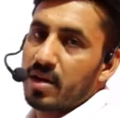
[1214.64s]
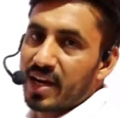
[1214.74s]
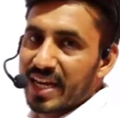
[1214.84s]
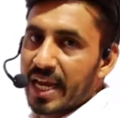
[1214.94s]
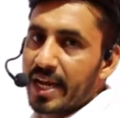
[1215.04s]

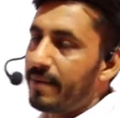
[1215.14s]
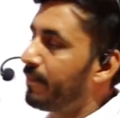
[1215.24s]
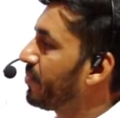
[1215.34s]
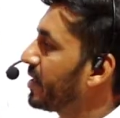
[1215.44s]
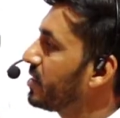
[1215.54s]

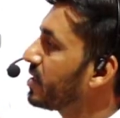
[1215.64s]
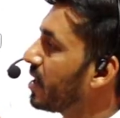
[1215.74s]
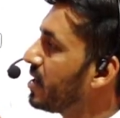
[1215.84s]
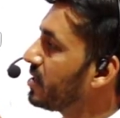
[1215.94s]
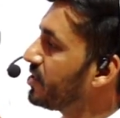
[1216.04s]
again in the
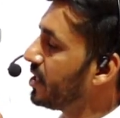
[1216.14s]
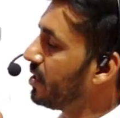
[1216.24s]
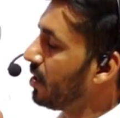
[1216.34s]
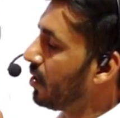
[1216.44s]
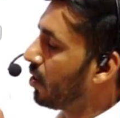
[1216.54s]

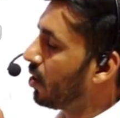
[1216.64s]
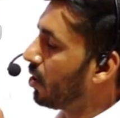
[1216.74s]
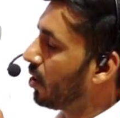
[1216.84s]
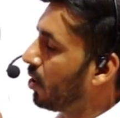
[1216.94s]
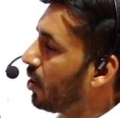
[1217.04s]
condition
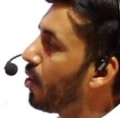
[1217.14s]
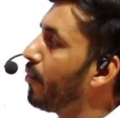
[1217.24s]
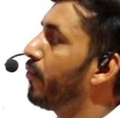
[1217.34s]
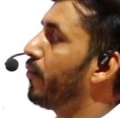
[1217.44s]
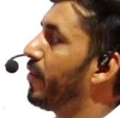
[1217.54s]

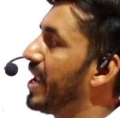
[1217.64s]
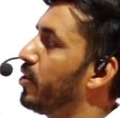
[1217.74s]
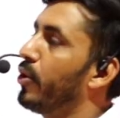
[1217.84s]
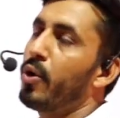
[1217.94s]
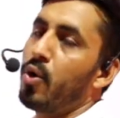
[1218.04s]
of
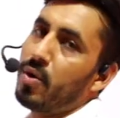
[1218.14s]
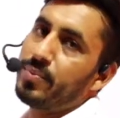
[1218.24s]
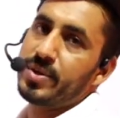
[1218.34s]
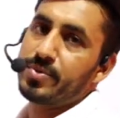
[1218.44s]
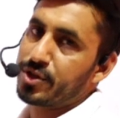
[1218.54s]
failure of
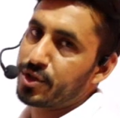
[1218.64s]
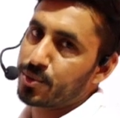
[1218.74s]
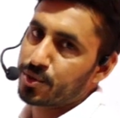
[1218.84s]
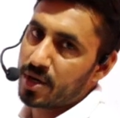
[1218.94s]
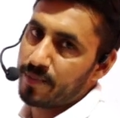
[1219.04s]

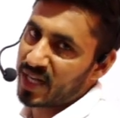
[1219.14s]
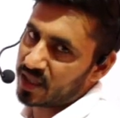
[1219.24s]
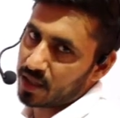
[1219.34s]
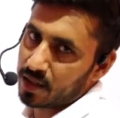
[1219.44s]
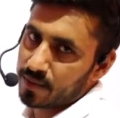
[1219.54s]
substitution method.